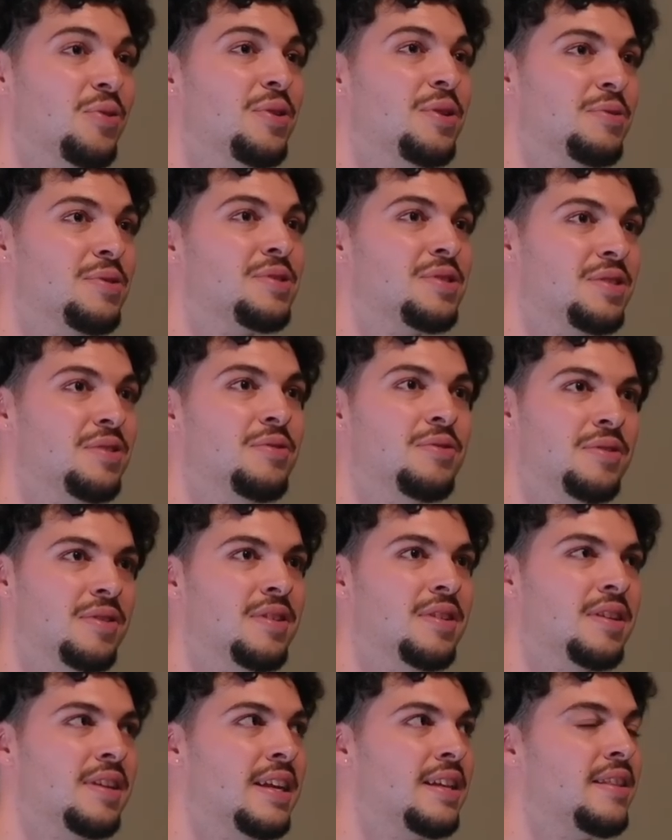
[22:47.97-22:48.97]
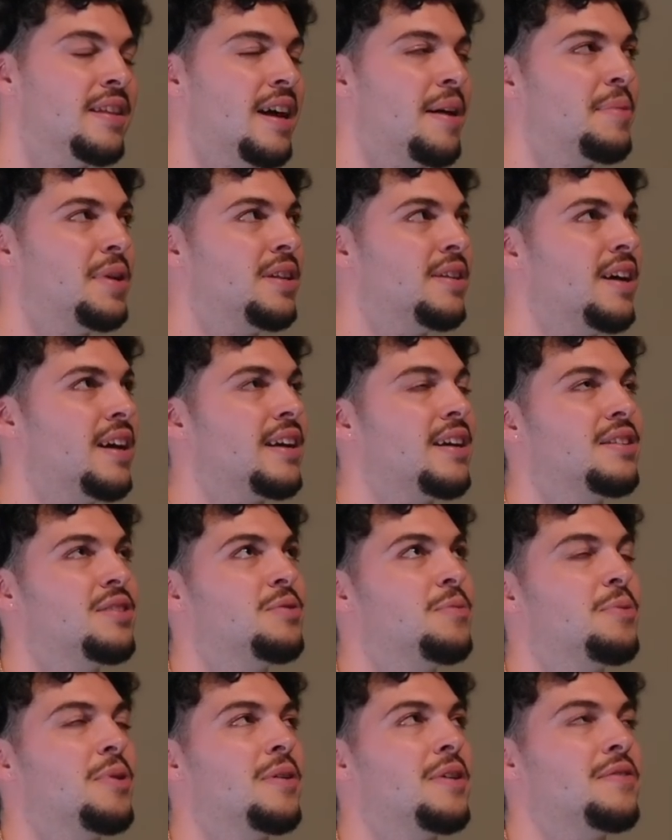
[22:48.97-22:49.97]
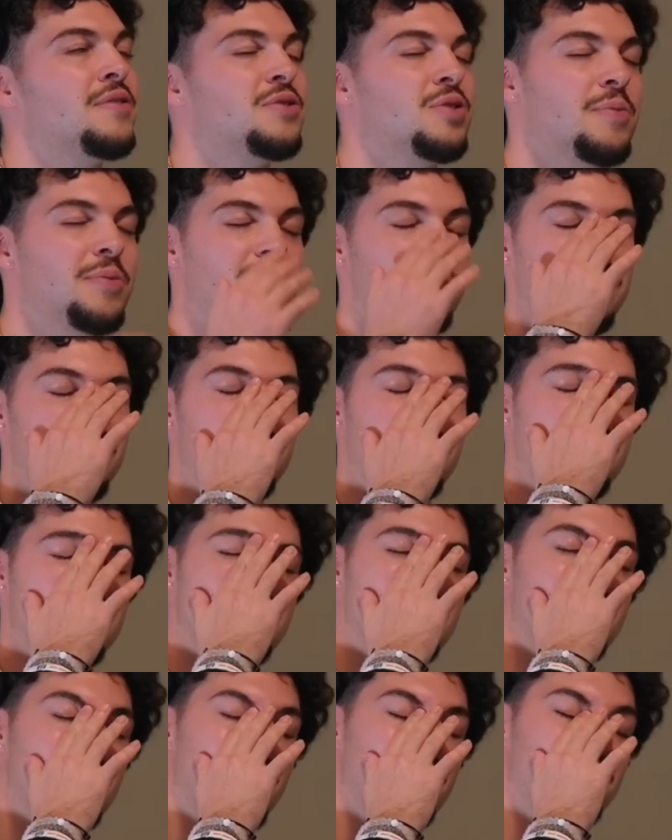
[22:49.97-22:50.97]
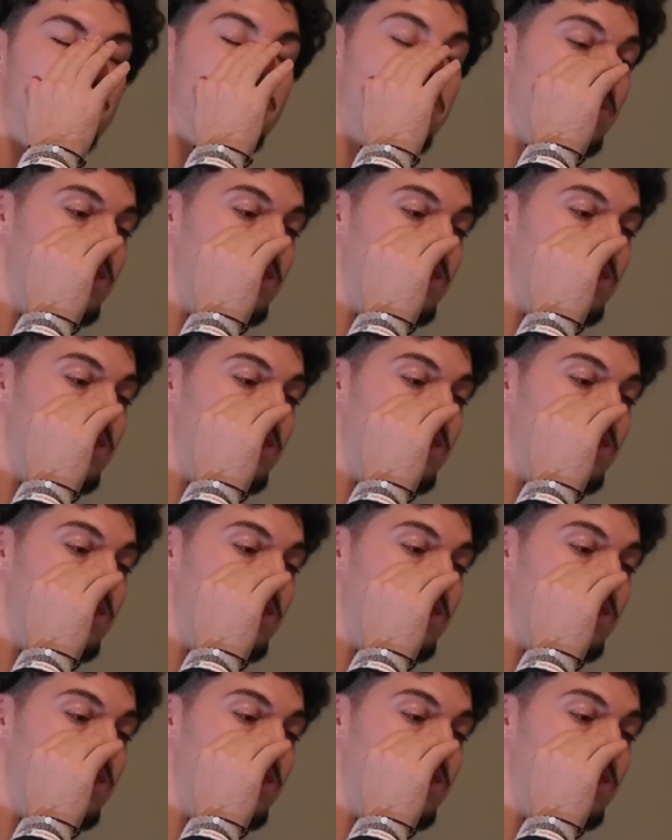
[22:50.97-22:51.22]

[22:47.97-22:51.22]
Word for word: insane. It was you, and I mean, I guess you probably have so many stuff, the